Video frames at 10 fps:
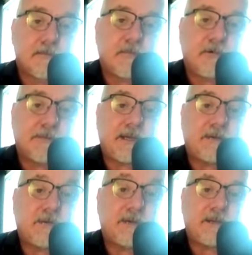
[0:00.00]
What am I
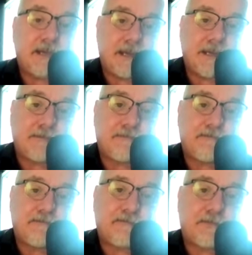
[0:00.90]
doing today
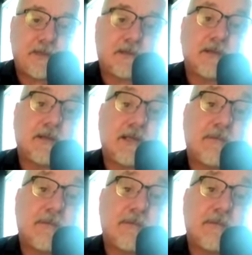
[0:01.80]
that's going to get